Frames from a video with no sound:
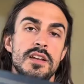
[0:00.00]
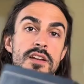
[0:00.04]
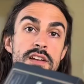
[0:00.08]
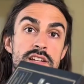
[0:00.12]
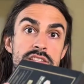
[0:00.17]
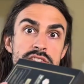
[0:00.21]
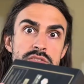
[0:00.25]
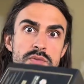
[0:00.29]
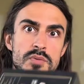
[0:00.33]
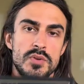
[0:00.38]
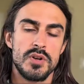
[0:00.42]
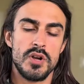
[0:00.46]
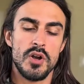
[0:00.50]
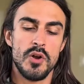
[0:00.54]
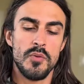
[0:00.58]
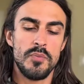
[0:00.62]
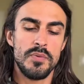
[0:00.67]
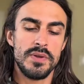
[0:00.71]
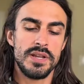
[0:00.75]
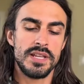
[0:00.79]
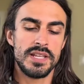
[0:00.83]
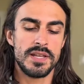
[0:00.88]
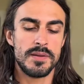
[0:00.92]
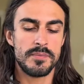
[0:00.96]
right, so we're
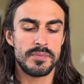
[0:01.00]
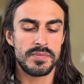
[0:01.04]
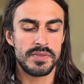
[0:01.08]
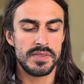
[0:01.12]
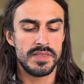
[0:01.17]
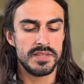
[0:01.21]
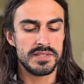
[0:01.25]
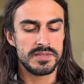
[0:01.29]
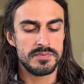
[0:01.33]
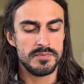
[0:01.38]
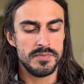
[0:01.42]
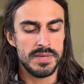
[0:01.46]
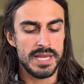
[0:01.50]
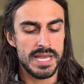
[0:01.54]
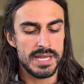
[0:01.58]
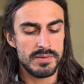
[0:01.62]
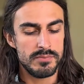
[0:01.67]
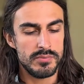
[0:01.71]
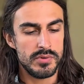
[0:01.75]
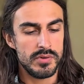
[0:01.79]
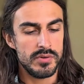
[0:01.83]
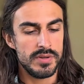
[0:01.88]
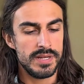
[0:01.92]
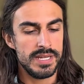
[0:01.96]
opening up this bad
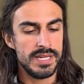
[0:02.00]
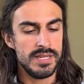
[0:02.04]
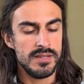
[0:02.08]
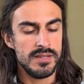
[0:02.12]
boy.